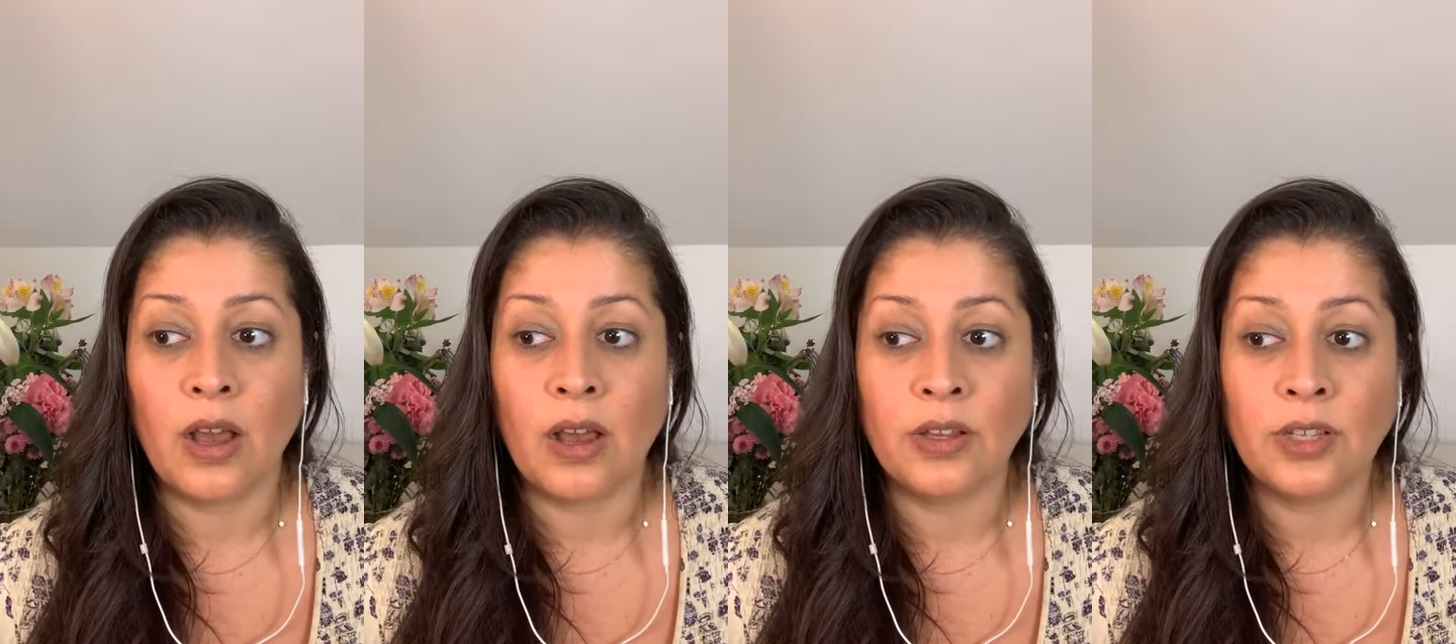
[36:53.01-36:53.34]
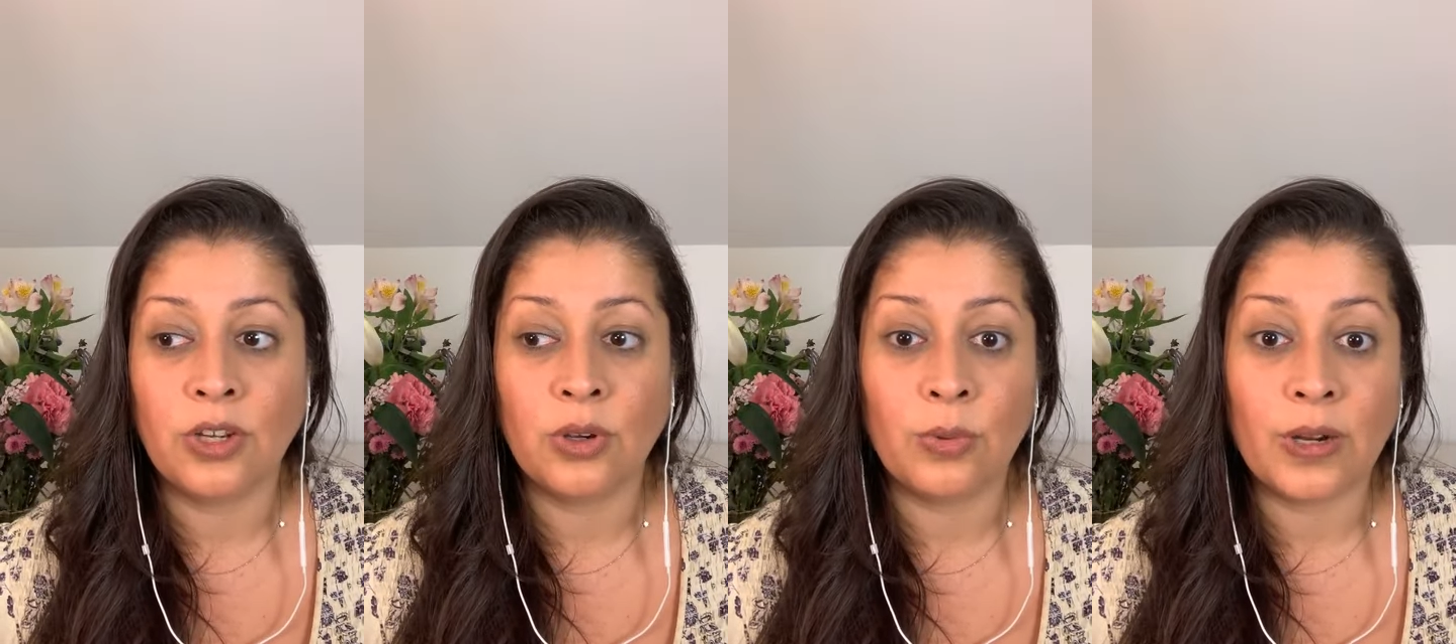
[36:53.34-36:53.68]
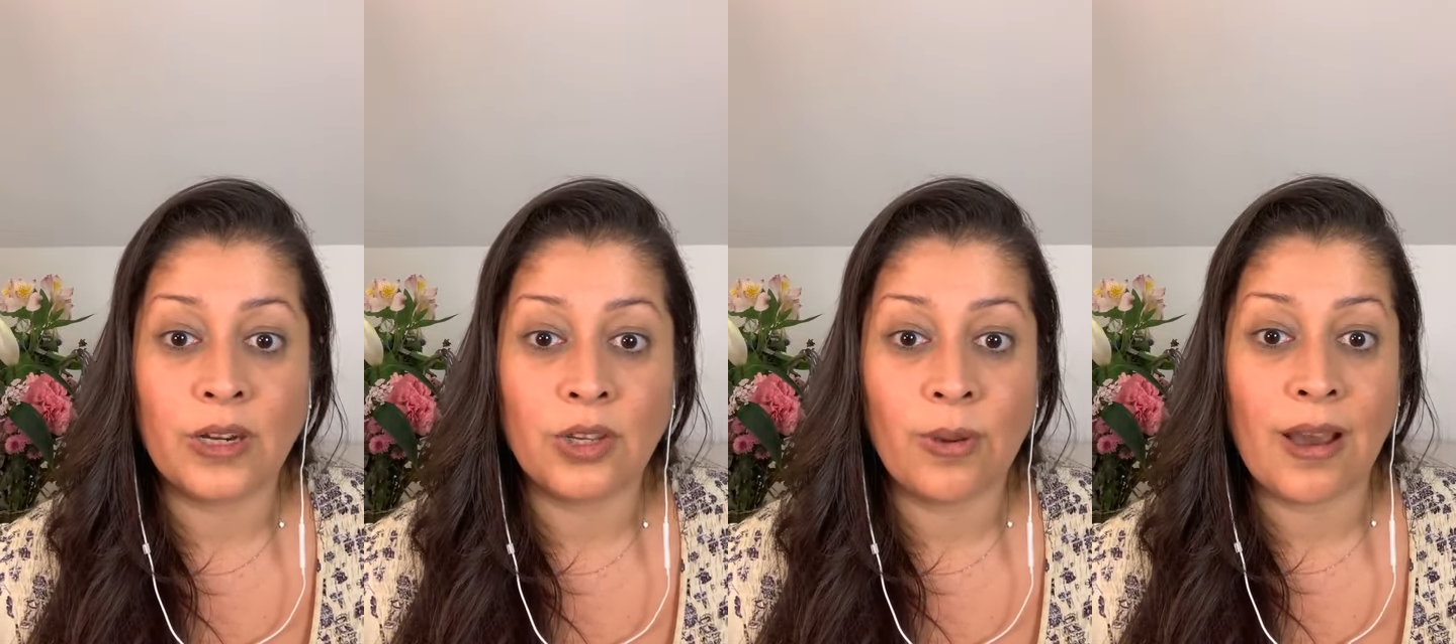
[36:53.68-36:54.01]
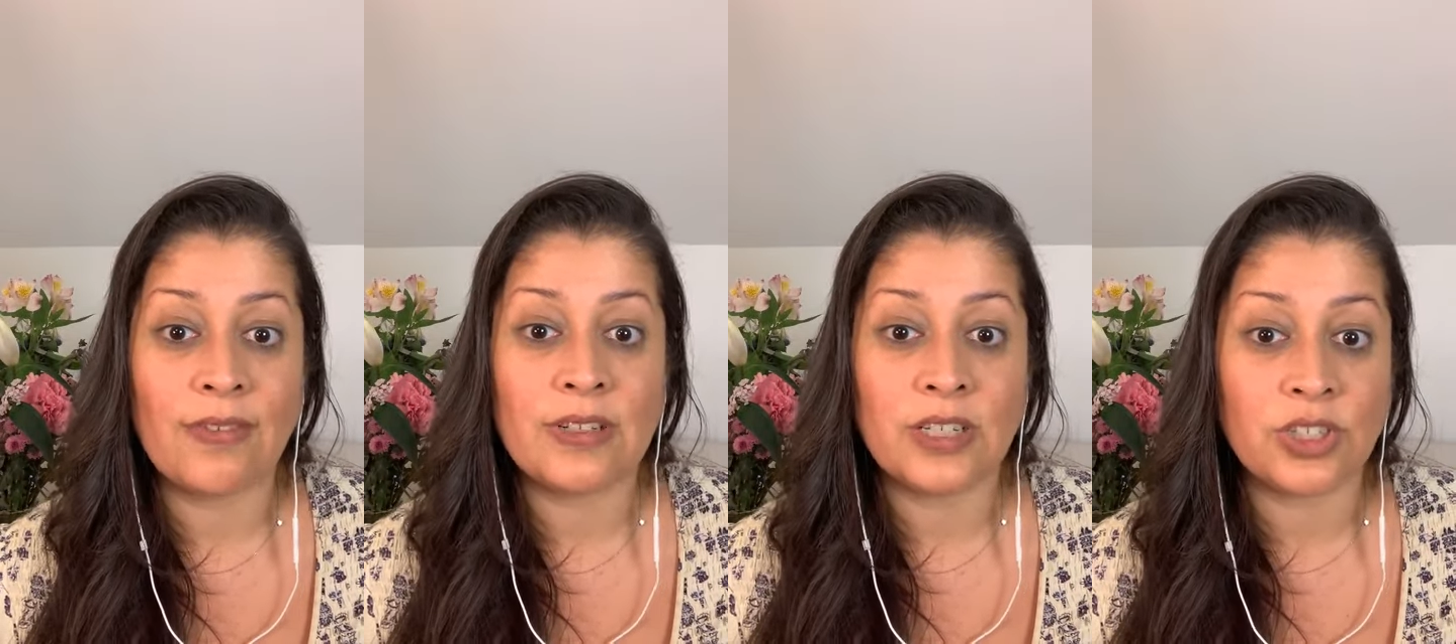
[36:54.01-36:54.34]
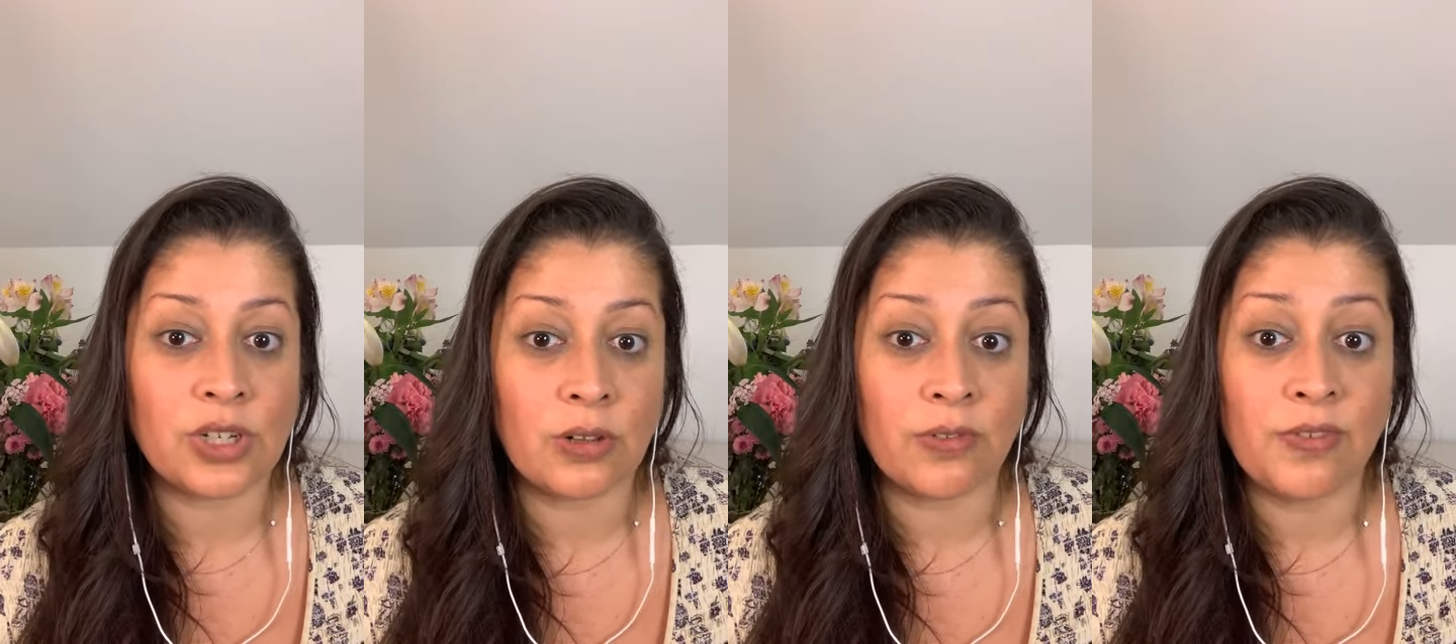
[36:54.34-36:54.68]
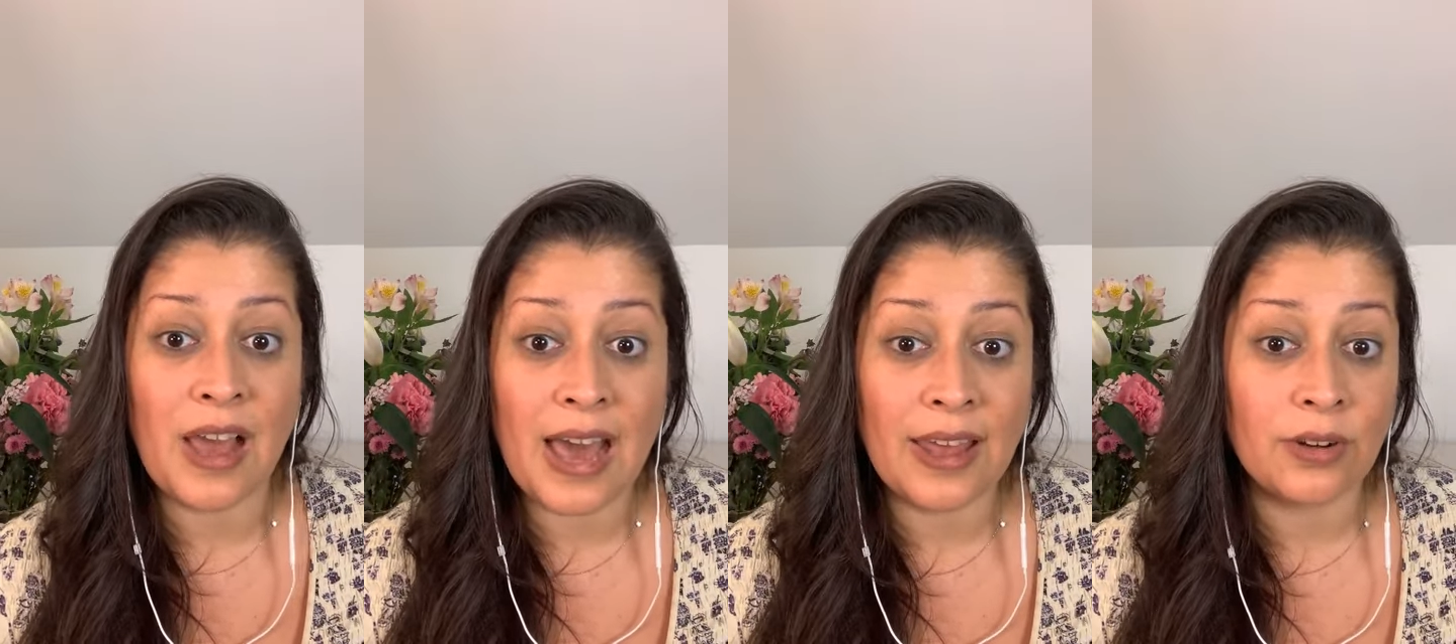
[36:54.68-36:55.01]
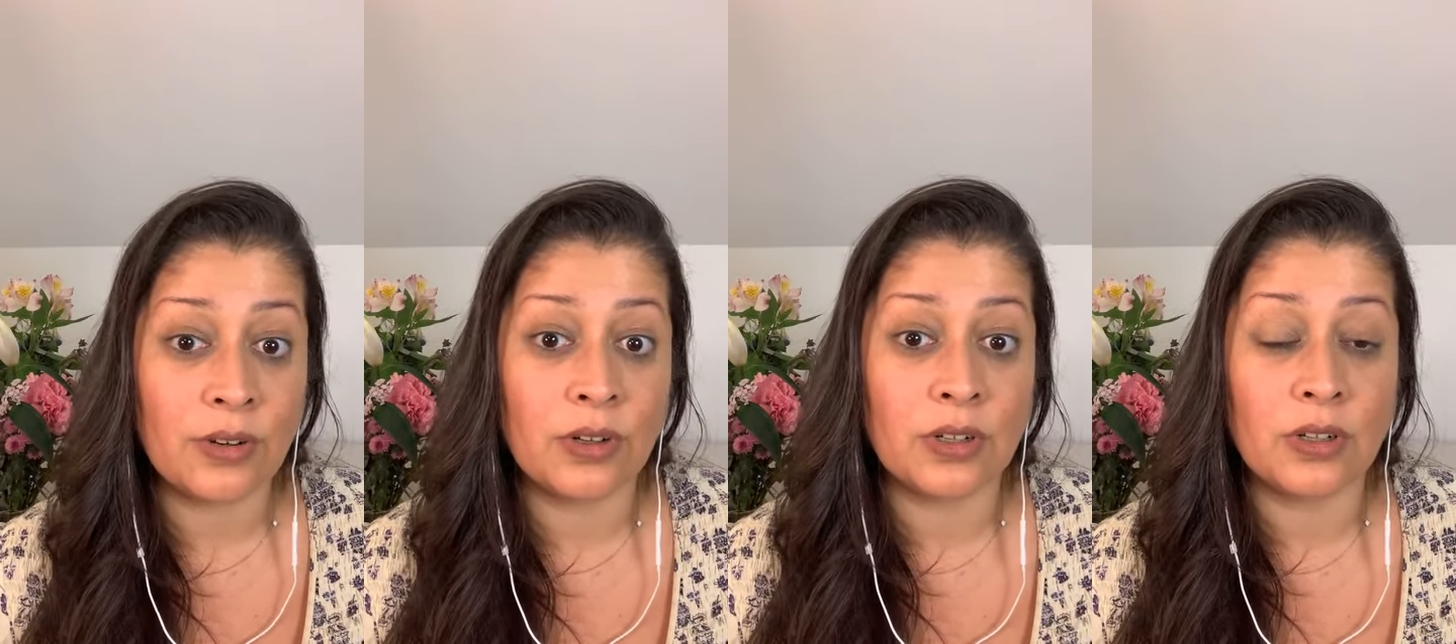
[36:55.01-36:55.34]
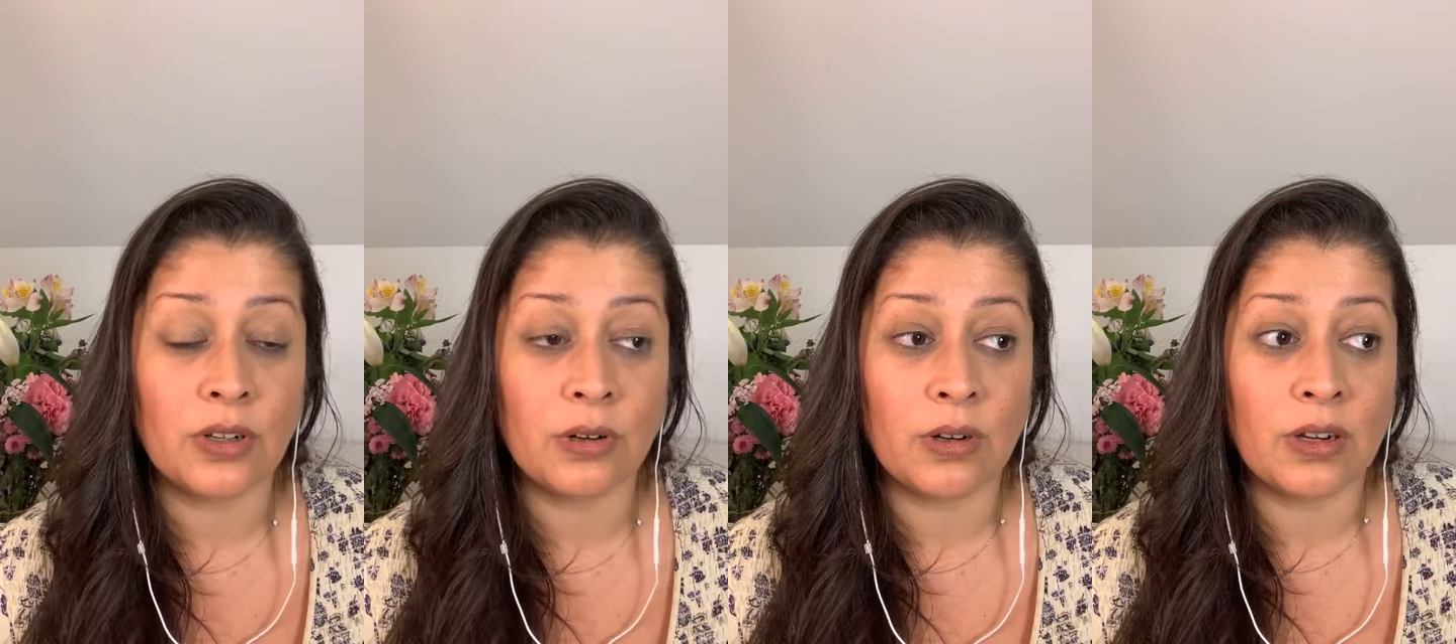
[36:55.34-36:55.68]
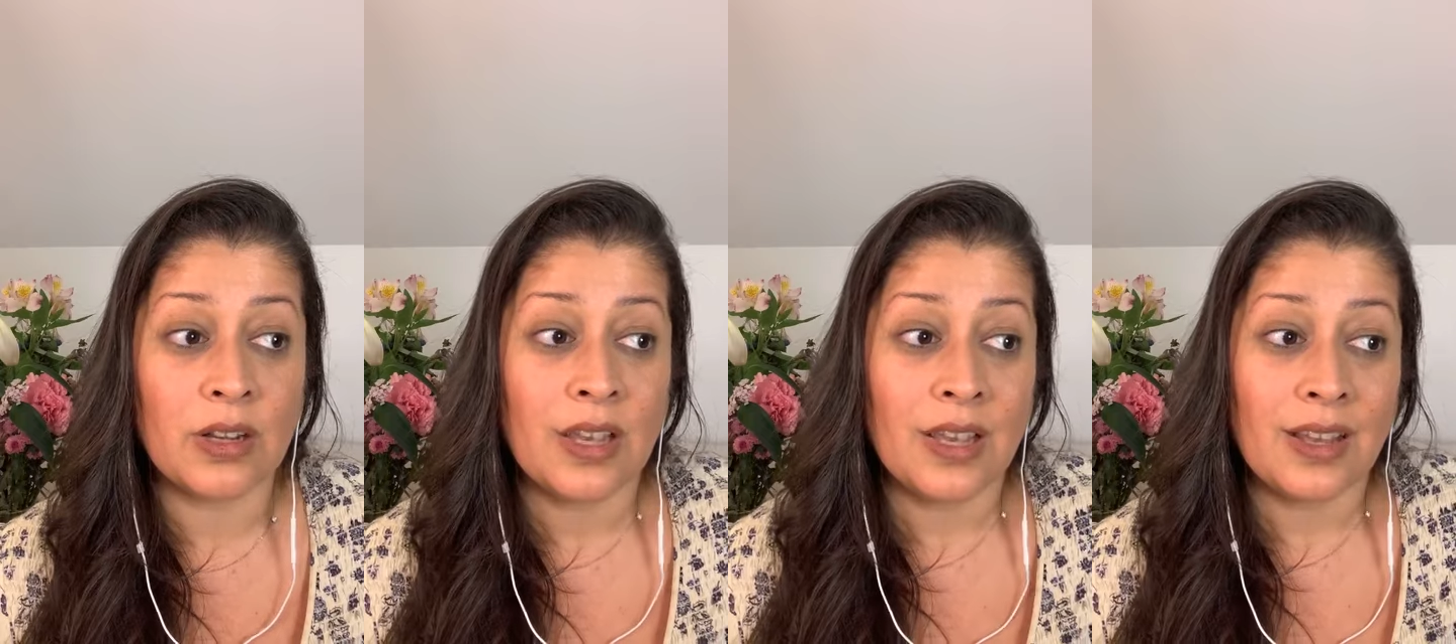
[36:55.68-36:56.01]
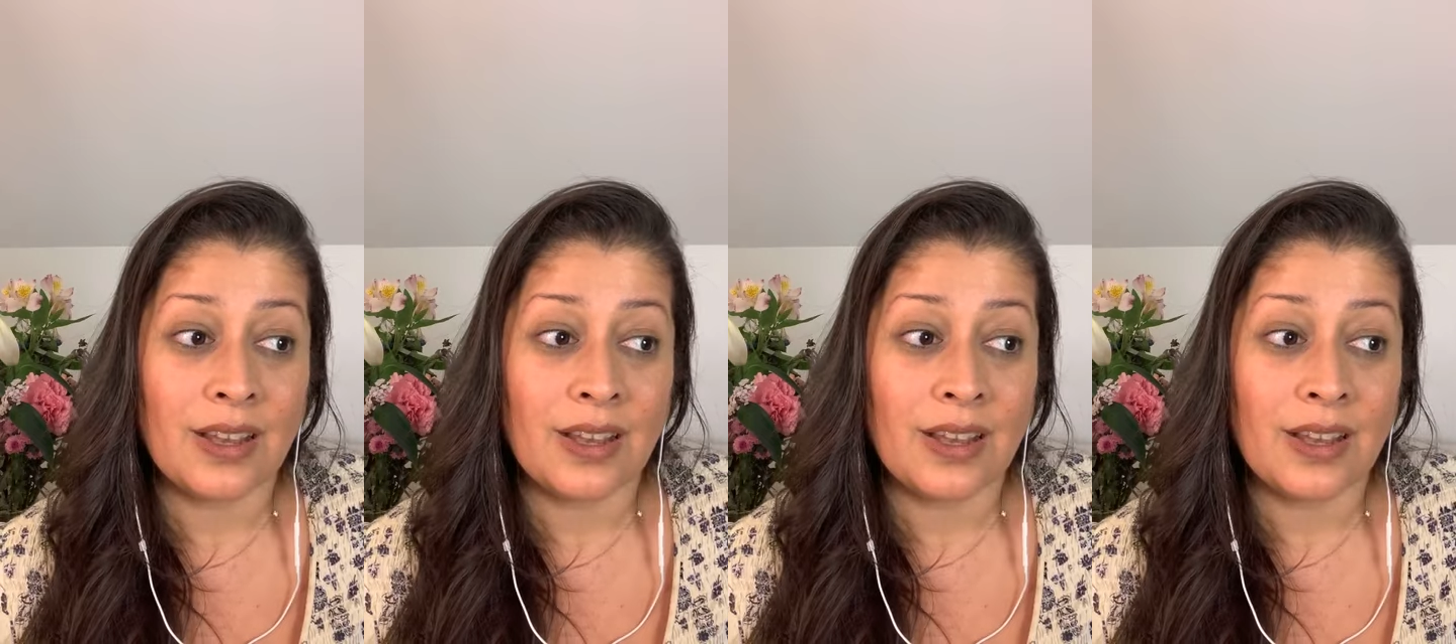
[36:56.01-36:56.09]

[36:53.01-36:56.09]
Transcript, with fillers: uh, you know, where you have additional fat or or